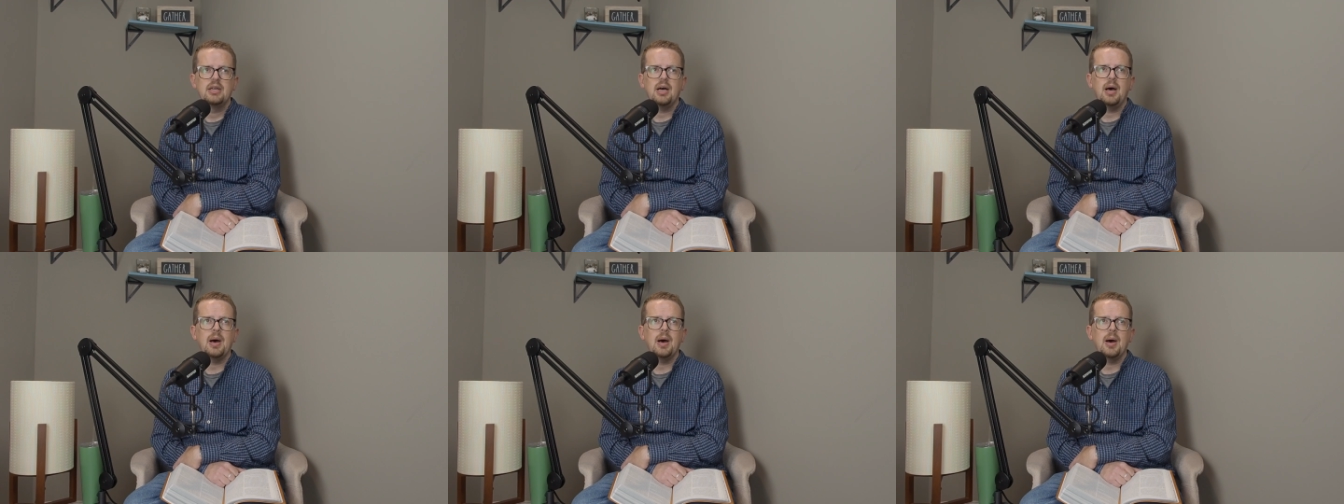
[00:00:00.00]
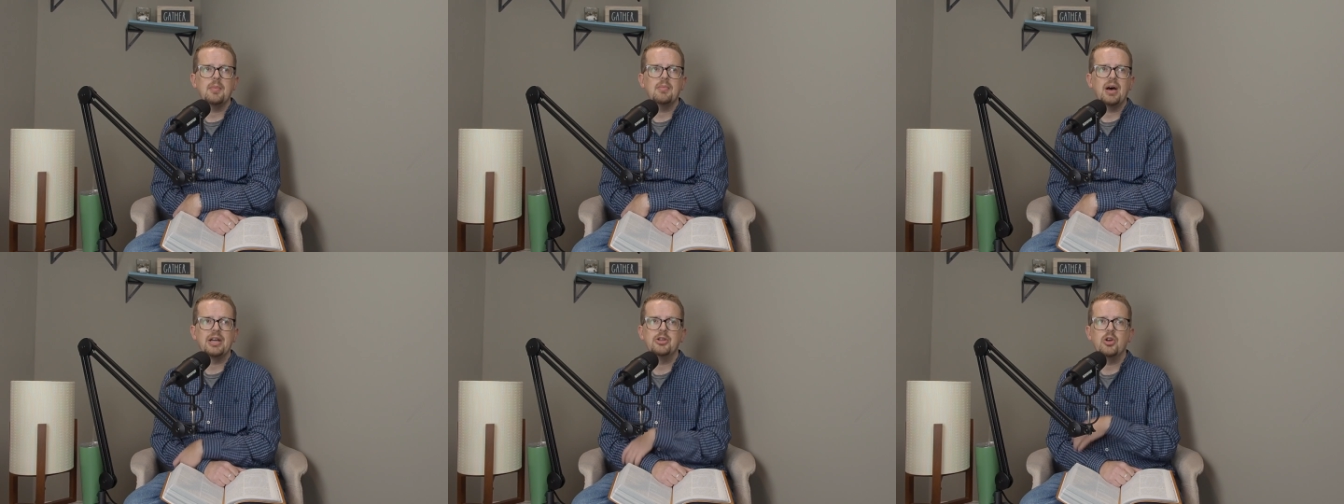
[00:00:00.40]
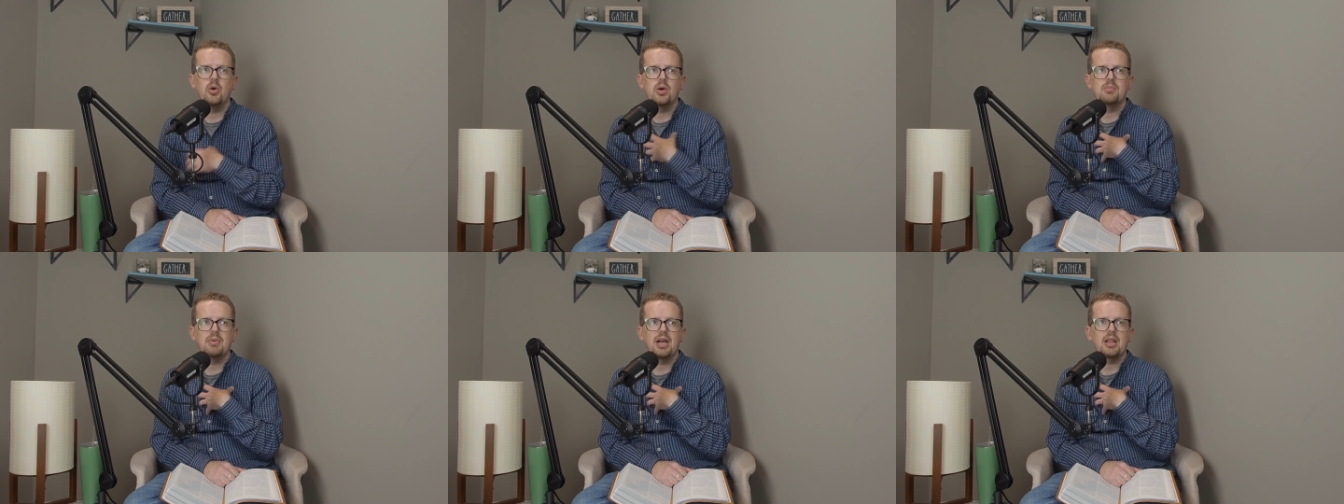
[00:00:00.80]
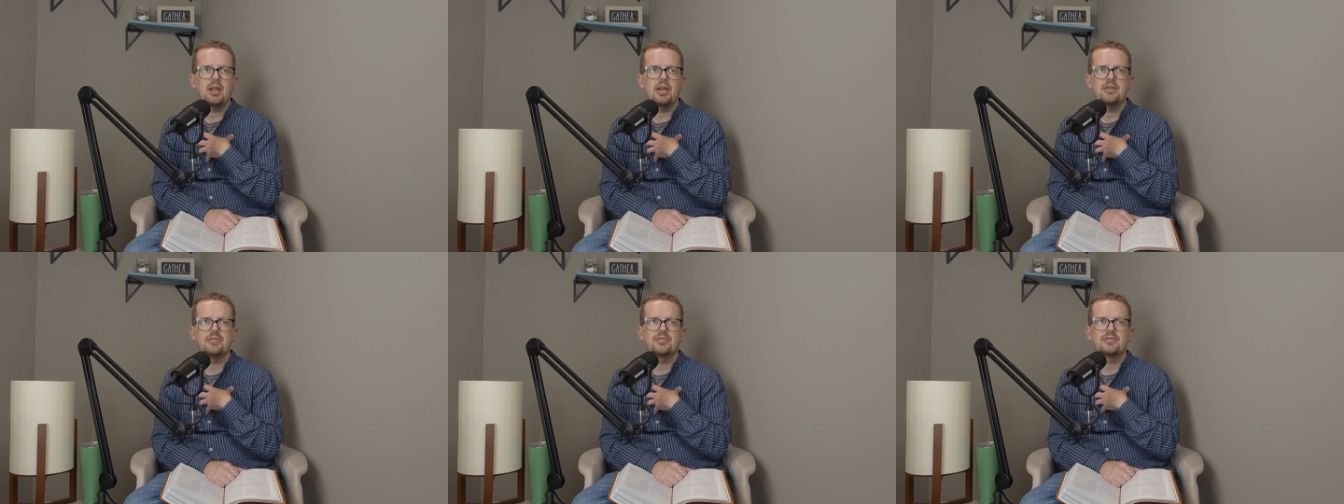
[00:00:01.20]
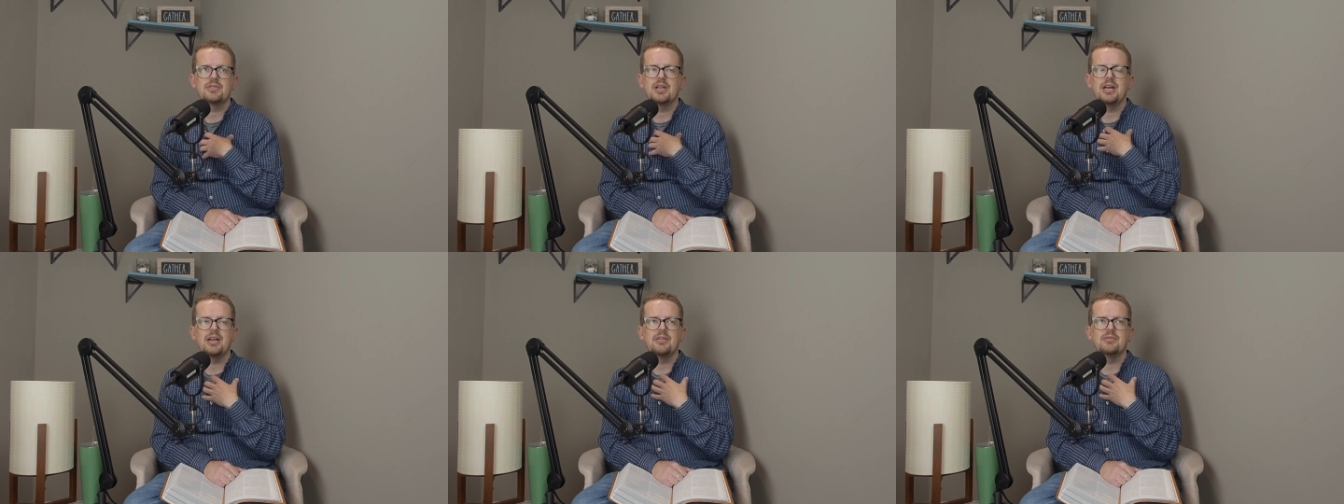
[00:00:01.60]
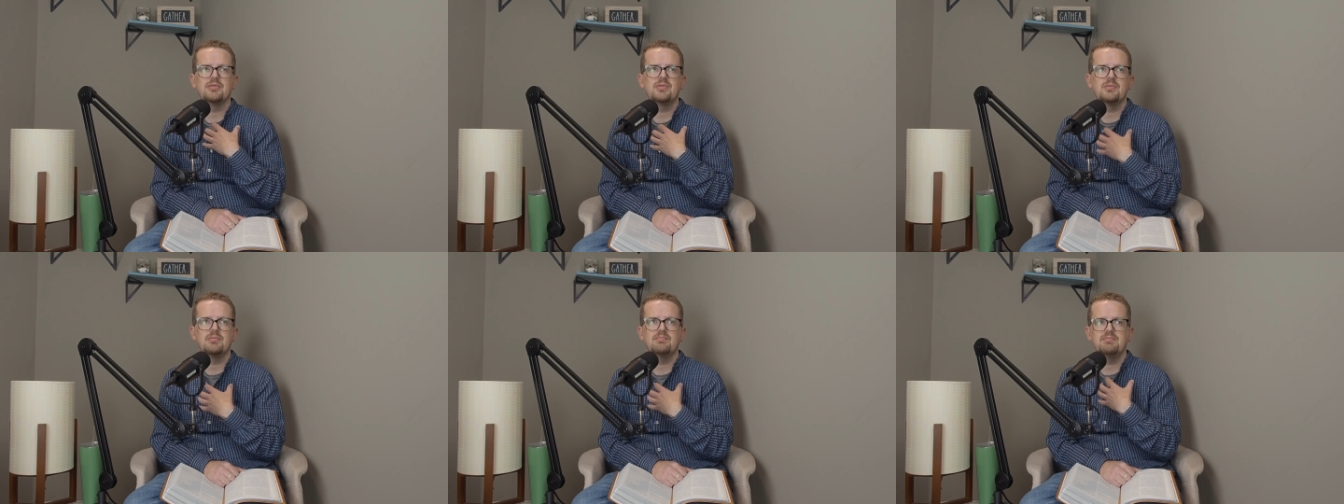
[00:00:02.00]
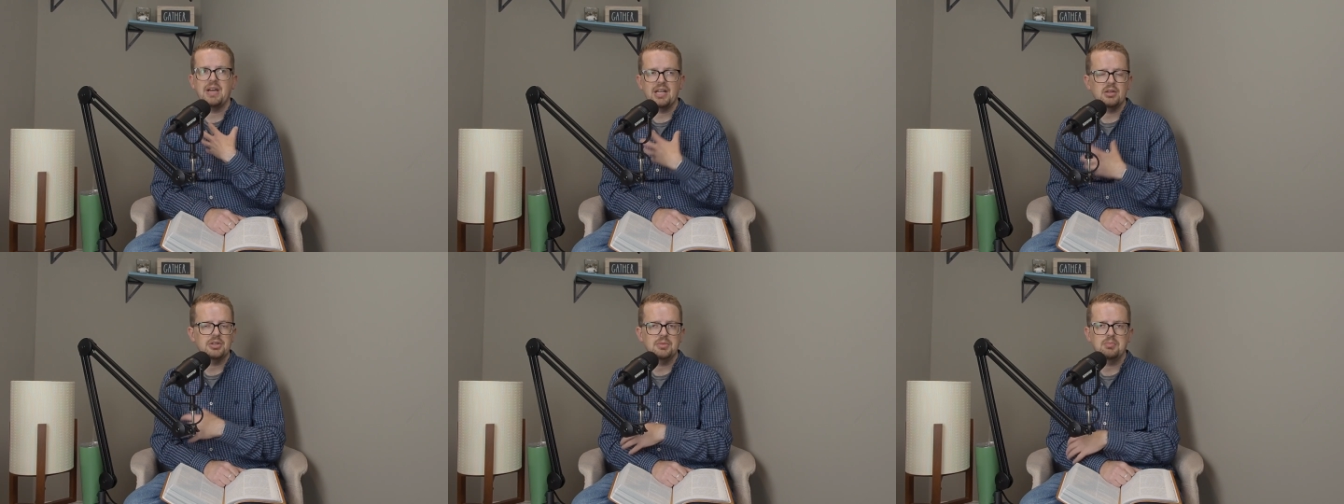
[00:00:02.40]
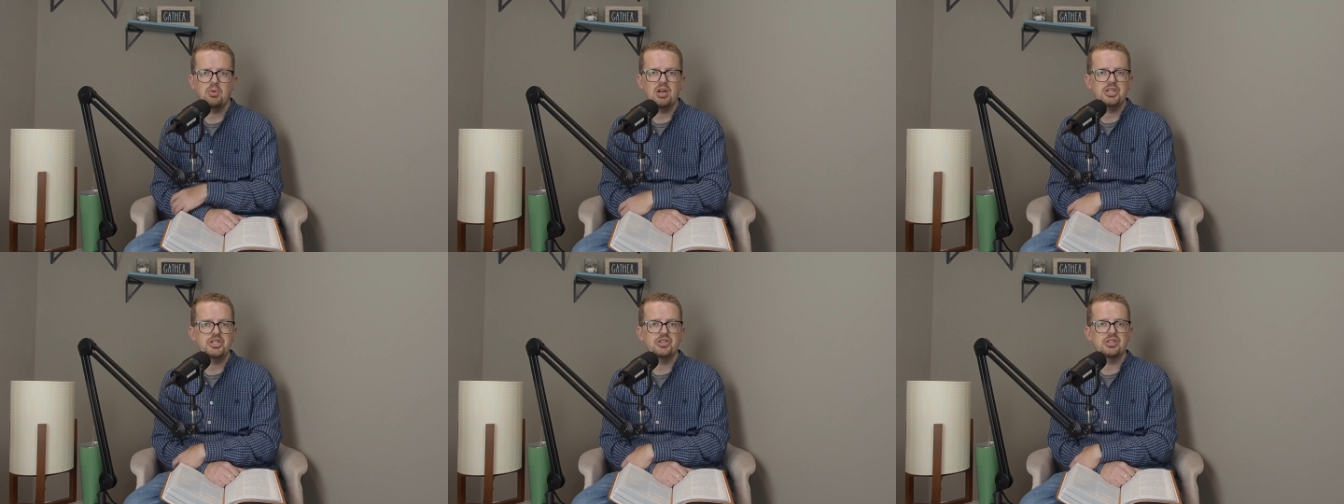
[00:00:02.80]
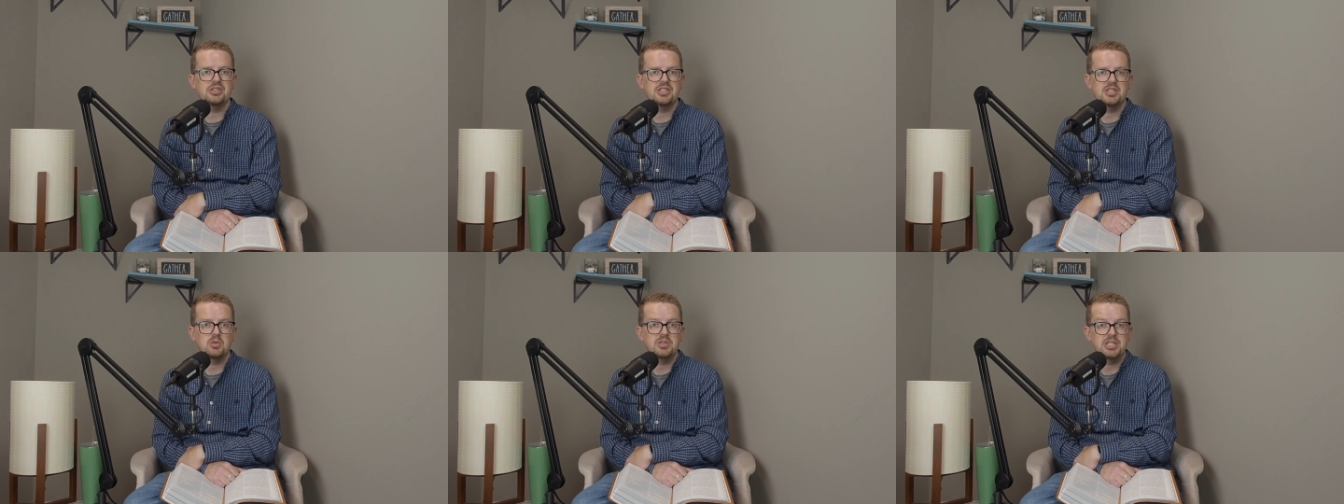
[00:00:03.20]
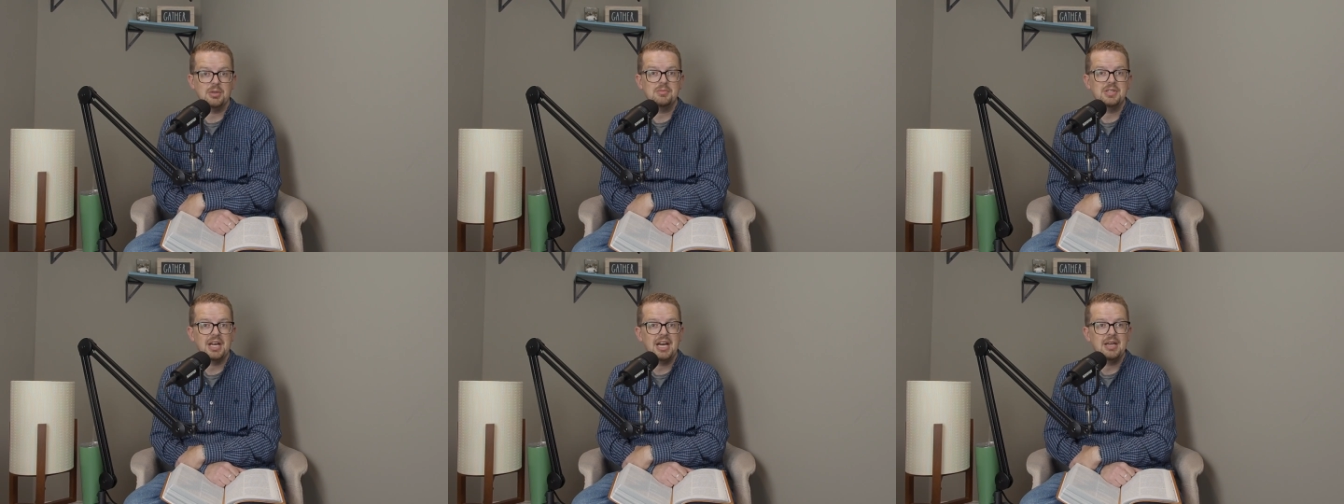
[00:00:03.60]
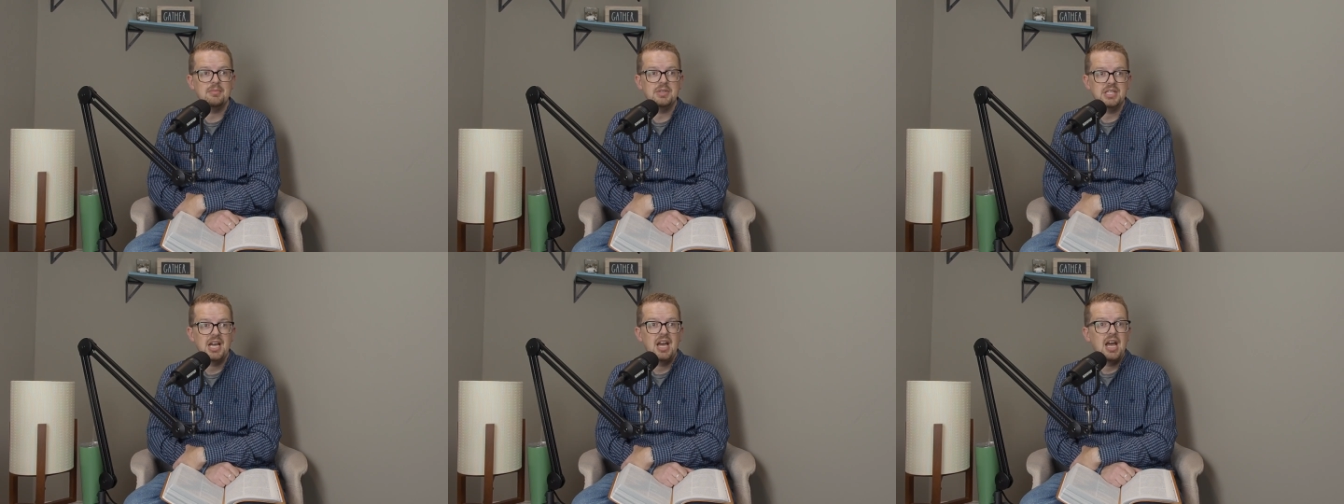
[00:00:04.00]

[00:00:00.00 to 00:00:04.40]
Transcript: I know in my life I've battled depression, and so sometimes